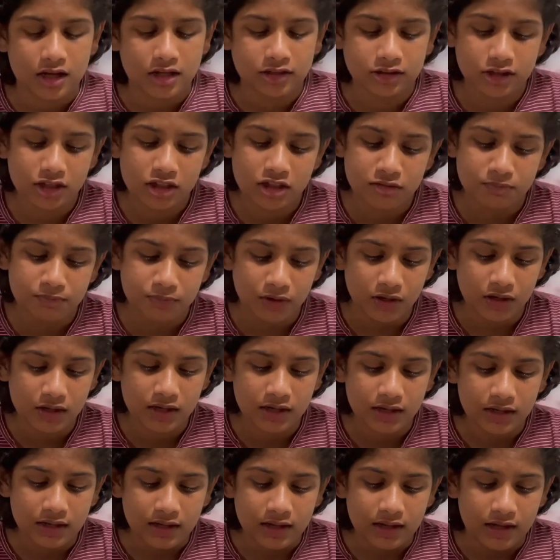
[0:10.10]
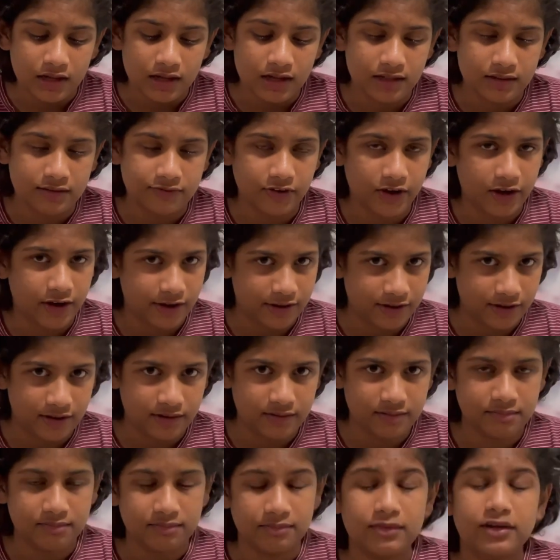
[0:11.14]
This book is very good.
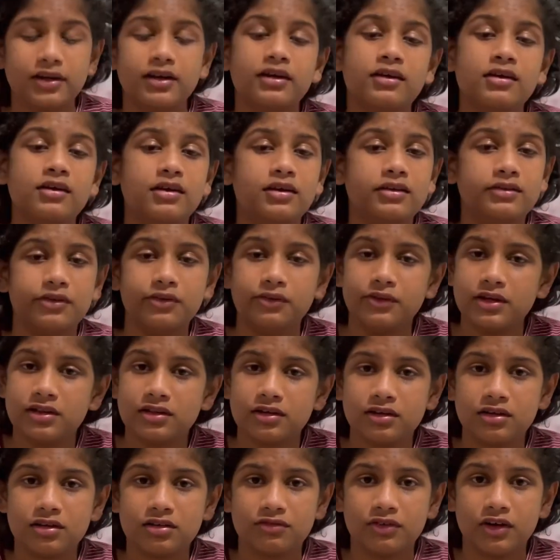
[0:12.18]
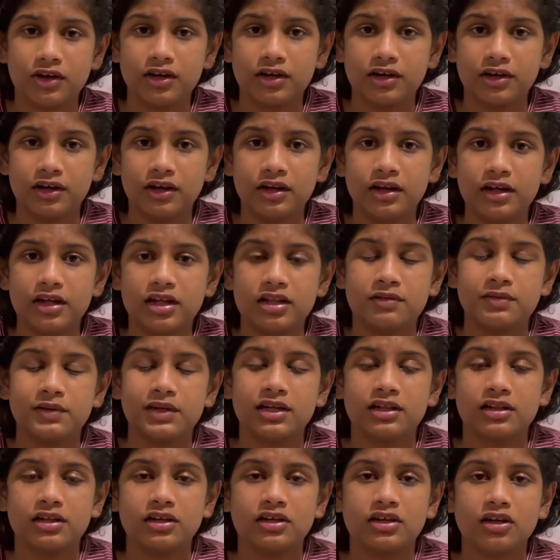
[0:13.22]
The reason it's very good is
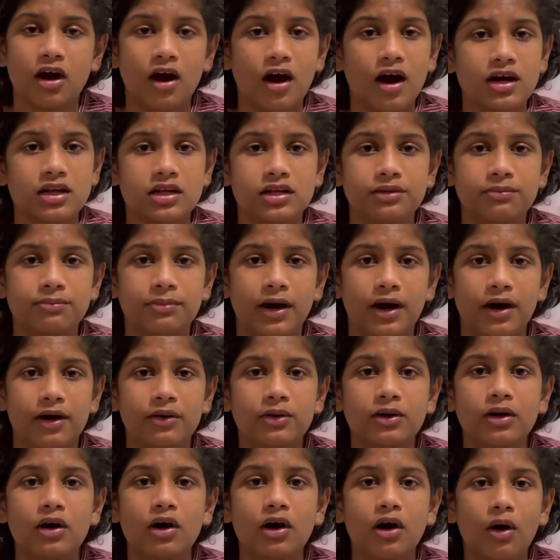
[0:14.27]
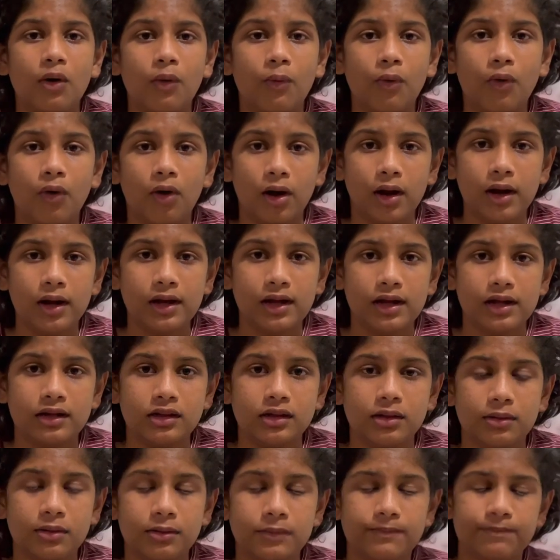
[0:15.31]
because it talks about war in
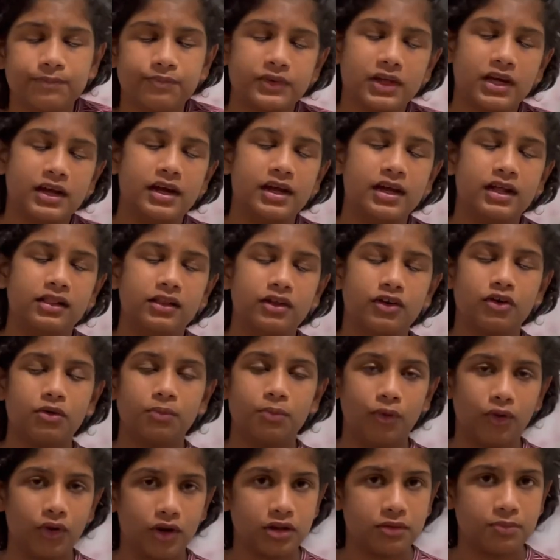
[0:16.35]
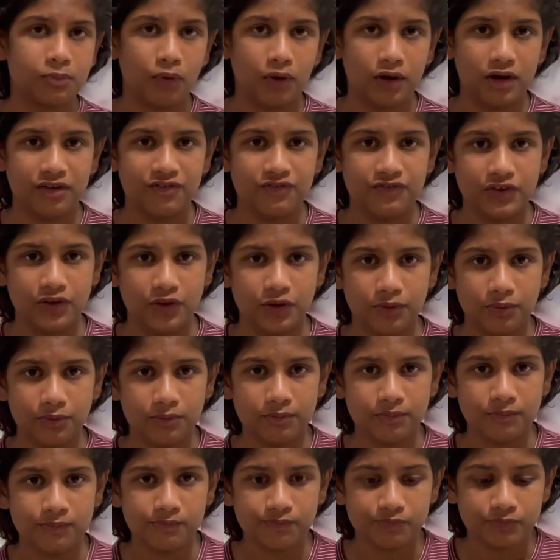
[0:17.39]
a little boy's point of view.
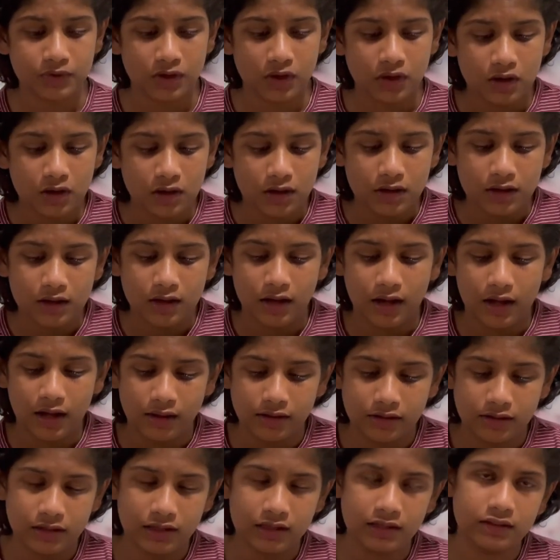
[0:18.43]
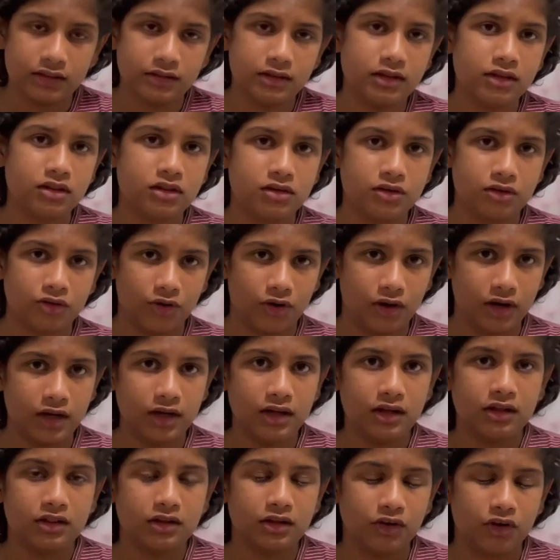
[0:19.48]
In this story,
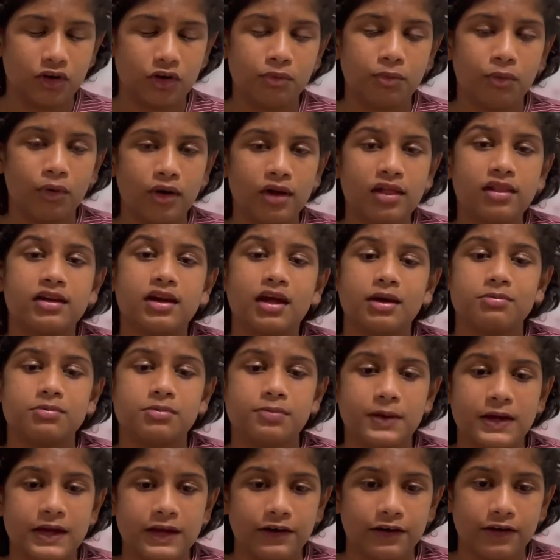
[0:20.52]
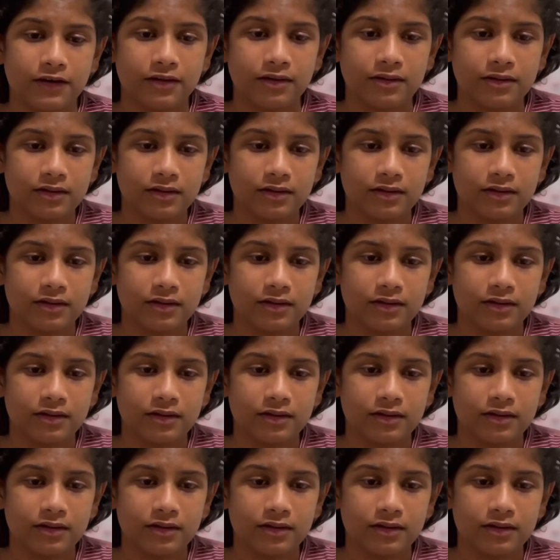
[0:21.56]
the little boy is named Peter.